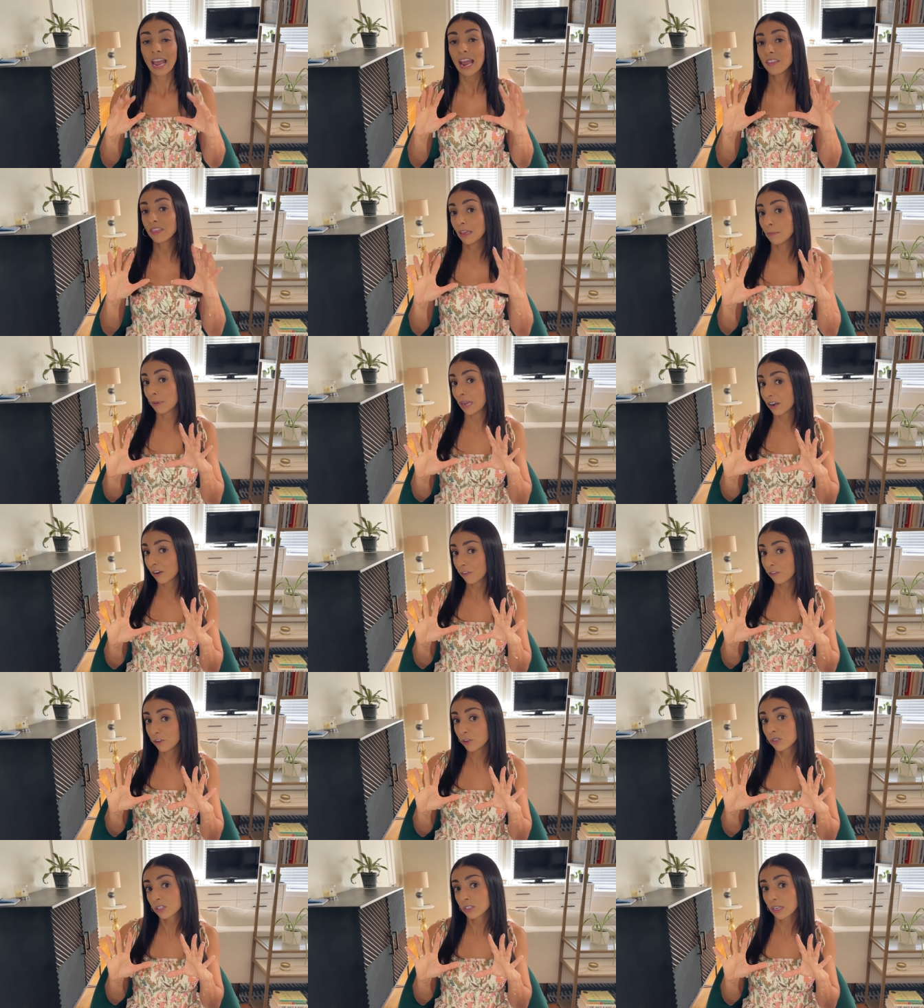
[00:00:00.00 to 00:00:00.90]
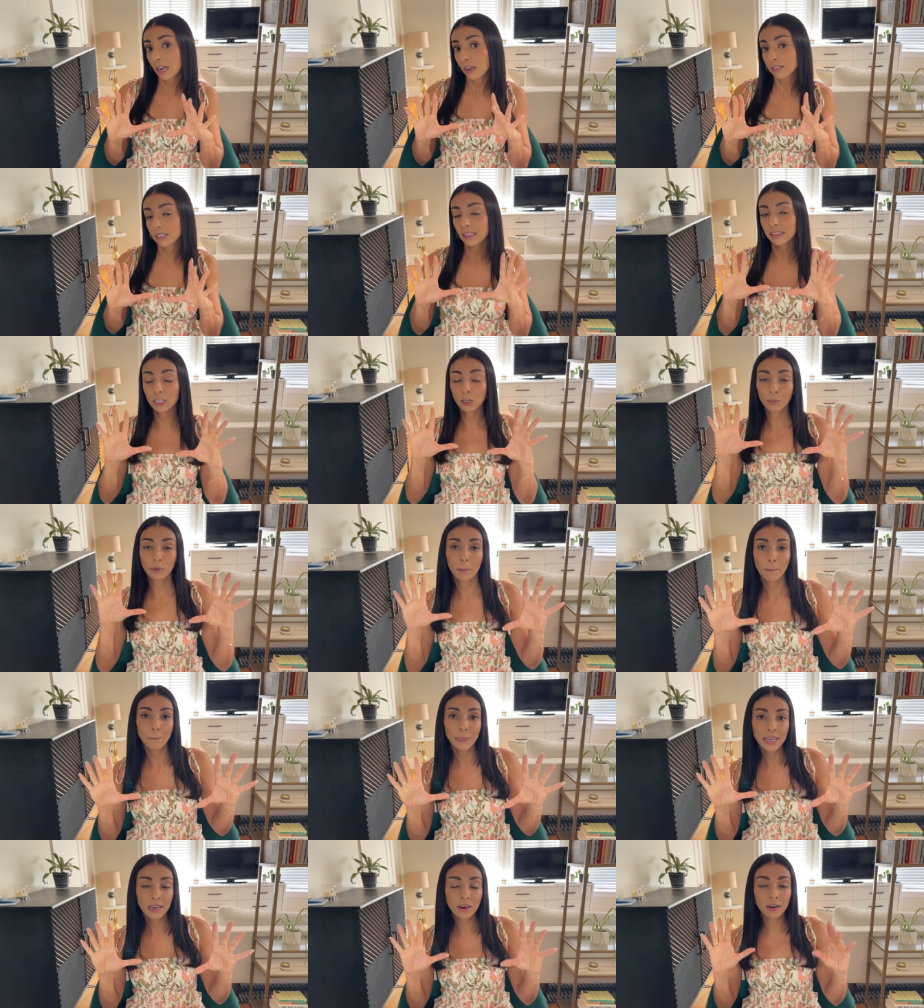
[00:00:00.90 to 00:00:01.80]
and they made a few styles a little bit
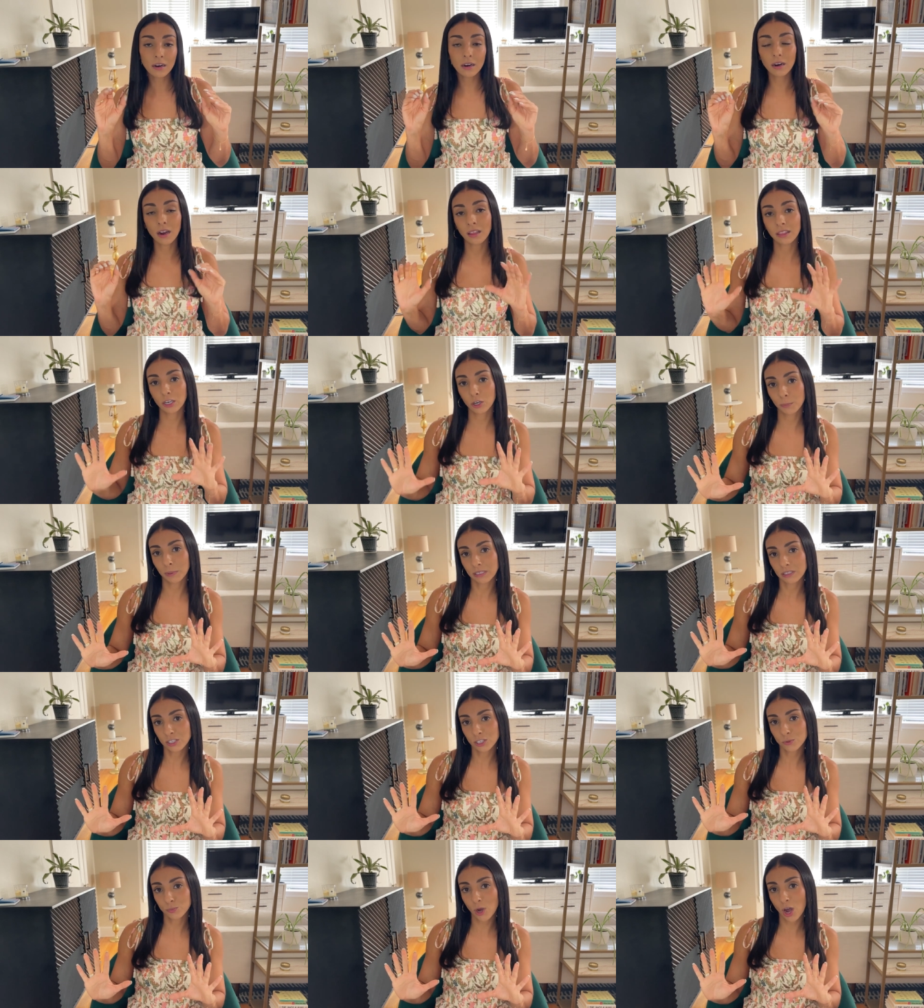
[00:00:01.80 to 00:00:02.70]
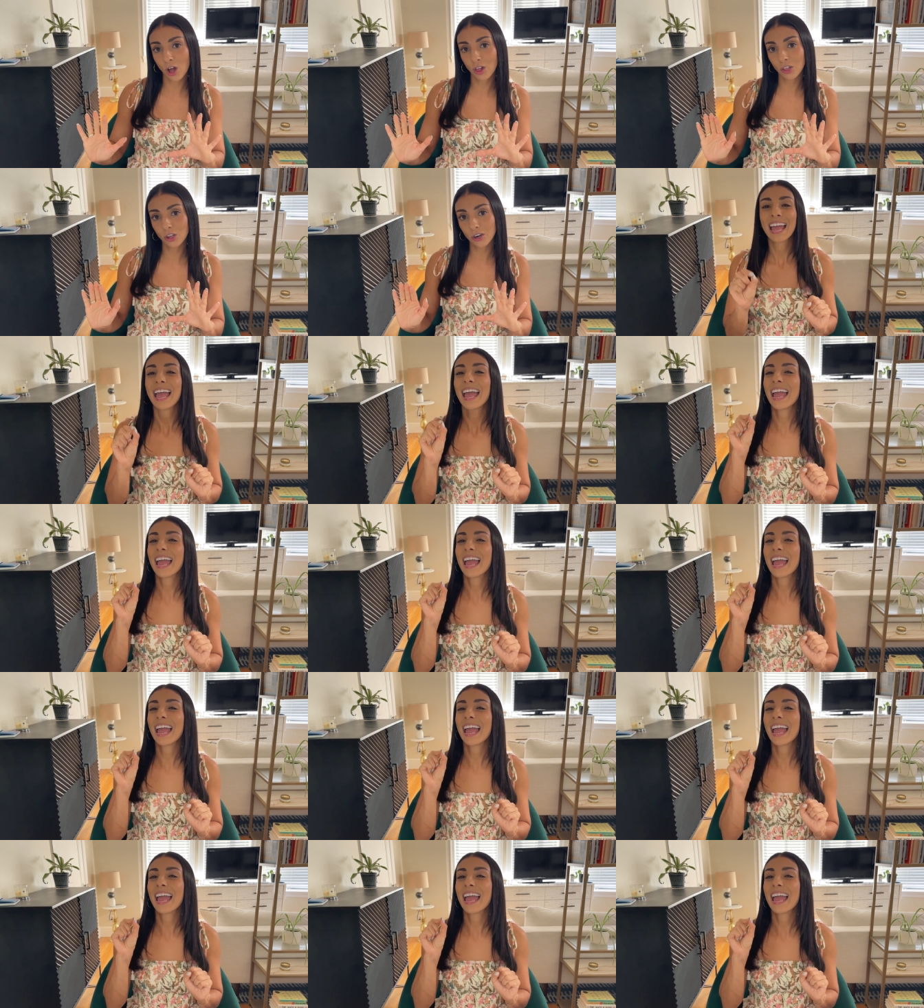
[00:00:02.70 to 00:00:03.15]
bigger, a little bit smaller,